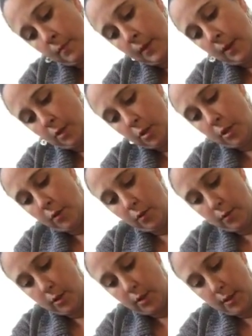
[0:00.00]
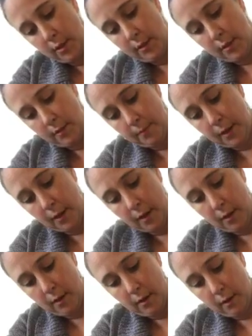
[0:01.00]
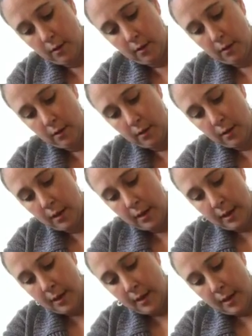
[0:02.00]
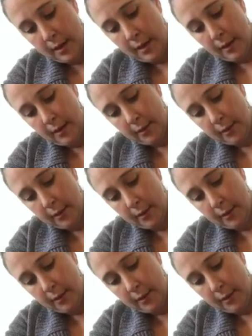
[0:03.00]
I'll show you in just a minute. And